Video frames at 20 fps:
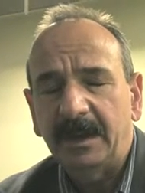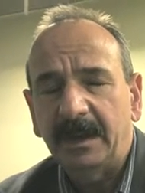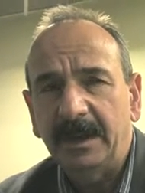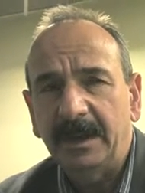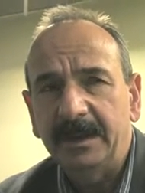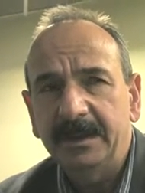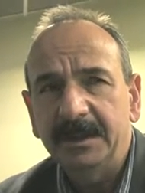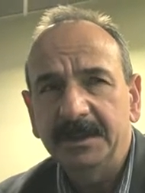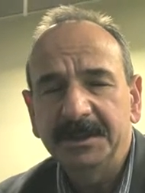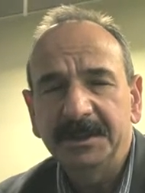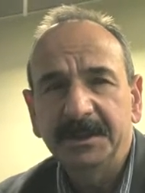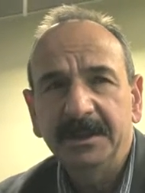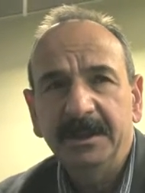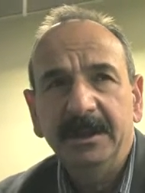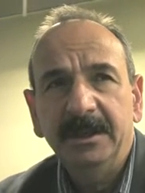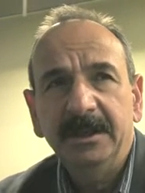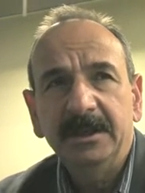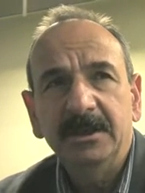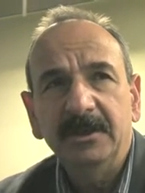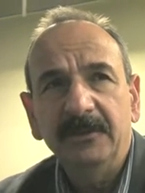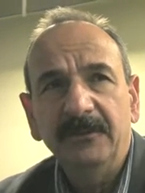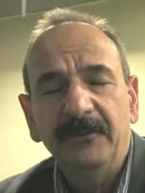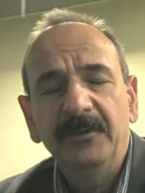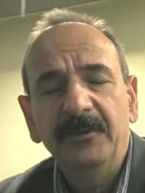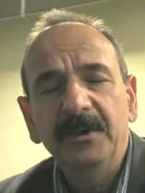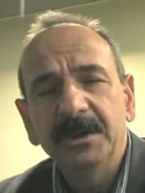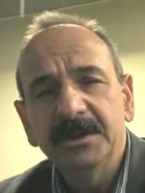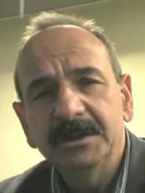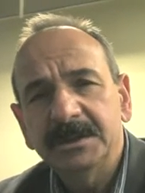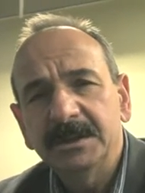I guess
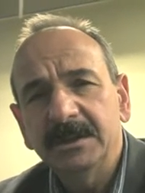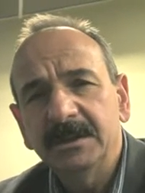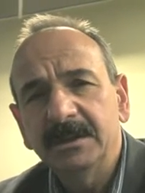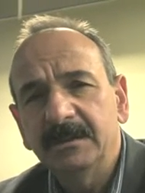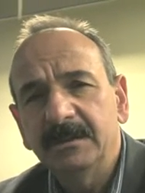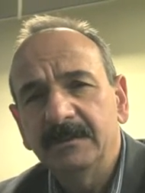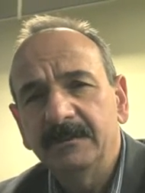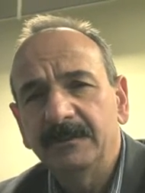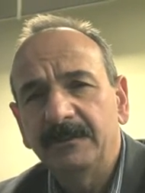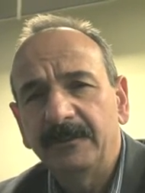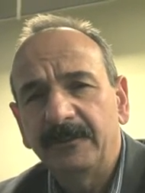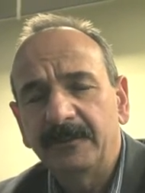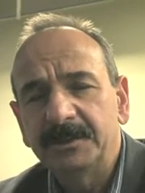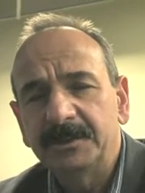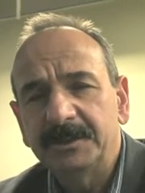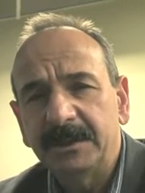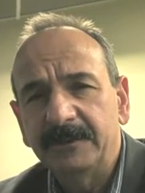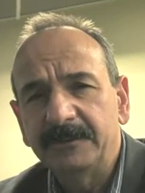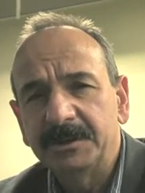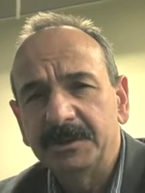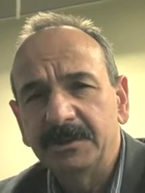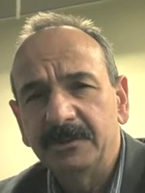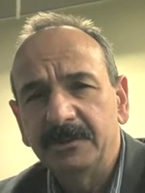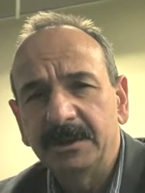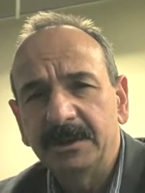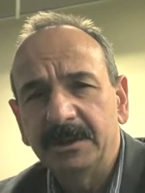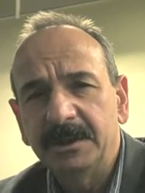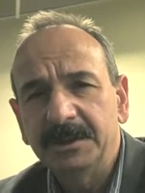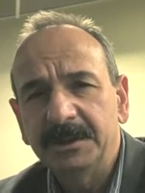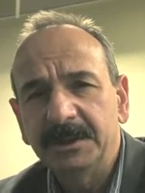converting, for a television
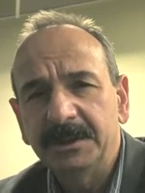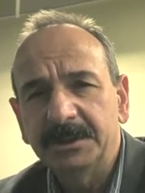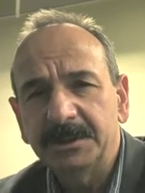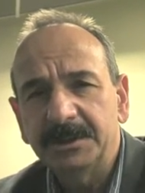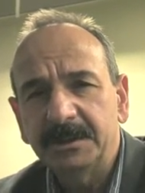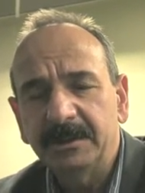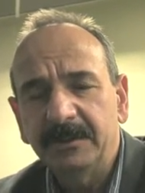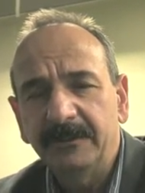organisation,